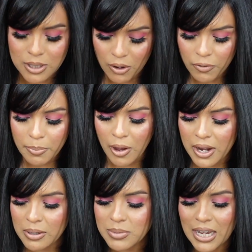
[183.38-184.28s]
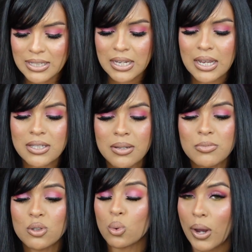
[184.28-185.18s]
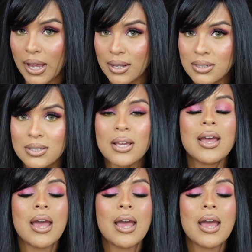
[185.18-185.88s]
So for bottoms, I did get some sweats